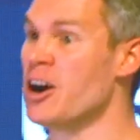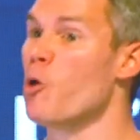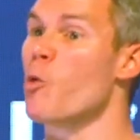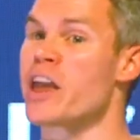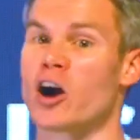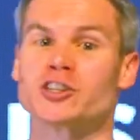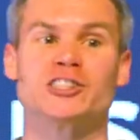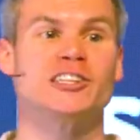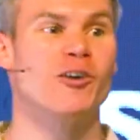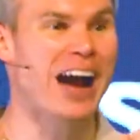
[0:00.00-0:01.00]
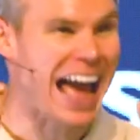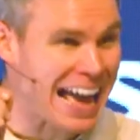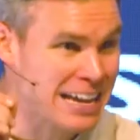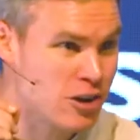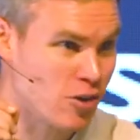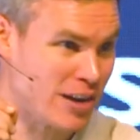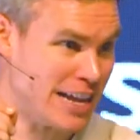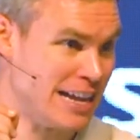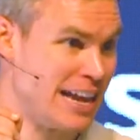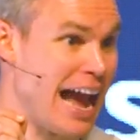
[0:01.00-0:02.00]
we are still
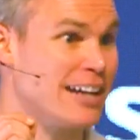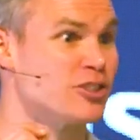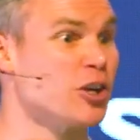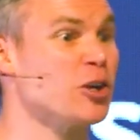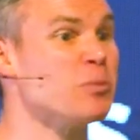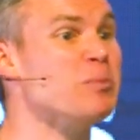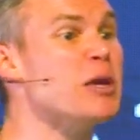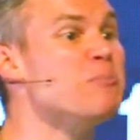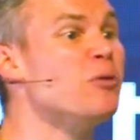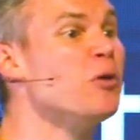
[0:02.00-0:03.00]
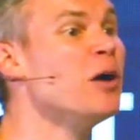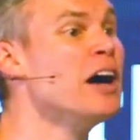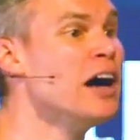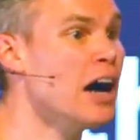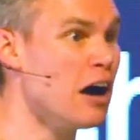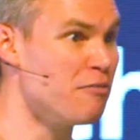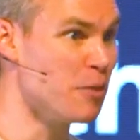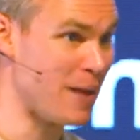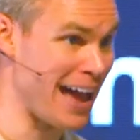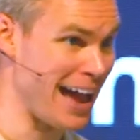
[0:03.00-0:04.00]
angry at certain people of
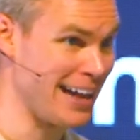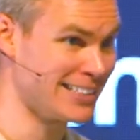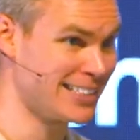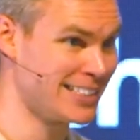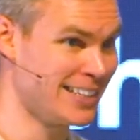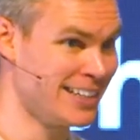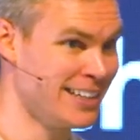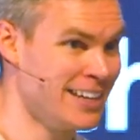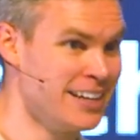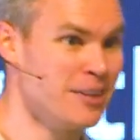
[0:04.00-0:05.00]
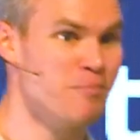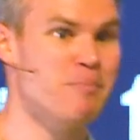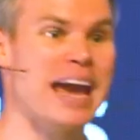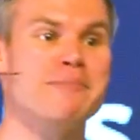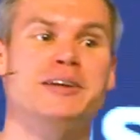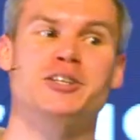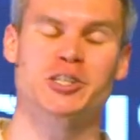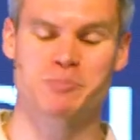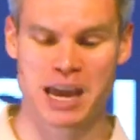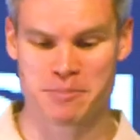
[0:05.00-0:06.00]
the past. Maybe,
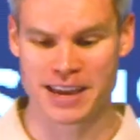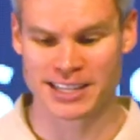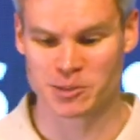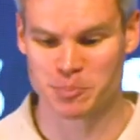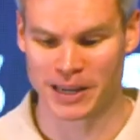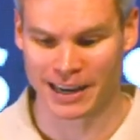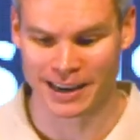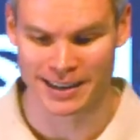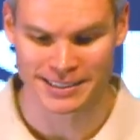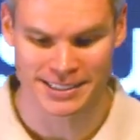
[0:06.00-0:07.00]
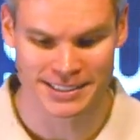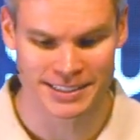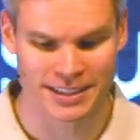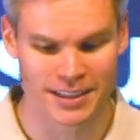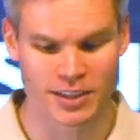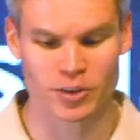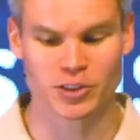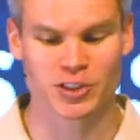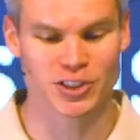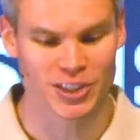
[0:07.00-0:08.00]
just maybe, it's because you're
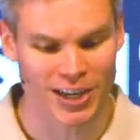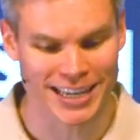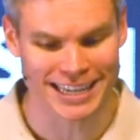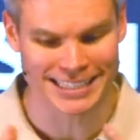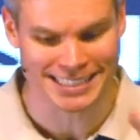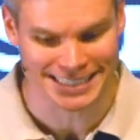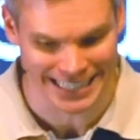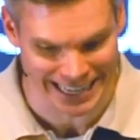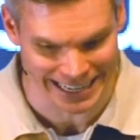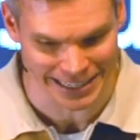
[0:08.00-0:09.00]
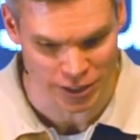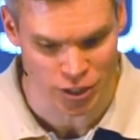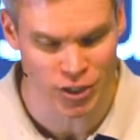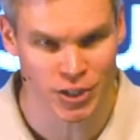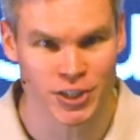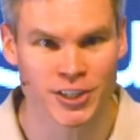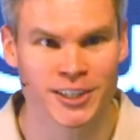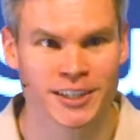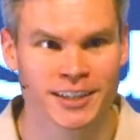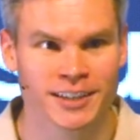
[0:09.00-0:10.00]
stuck in a stage
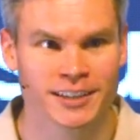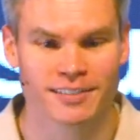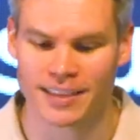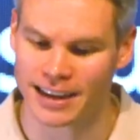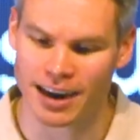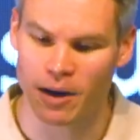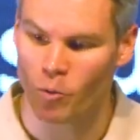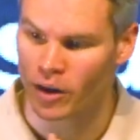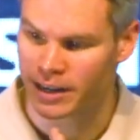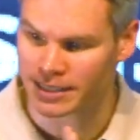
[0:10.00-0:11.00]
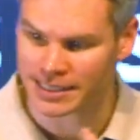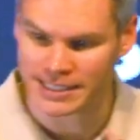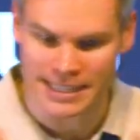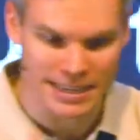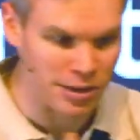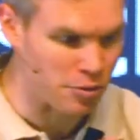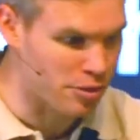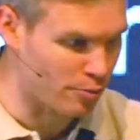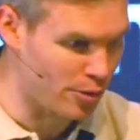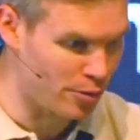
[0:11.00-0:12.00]
that God wanted to see you
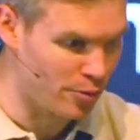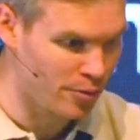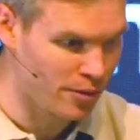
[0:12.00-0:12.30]
through.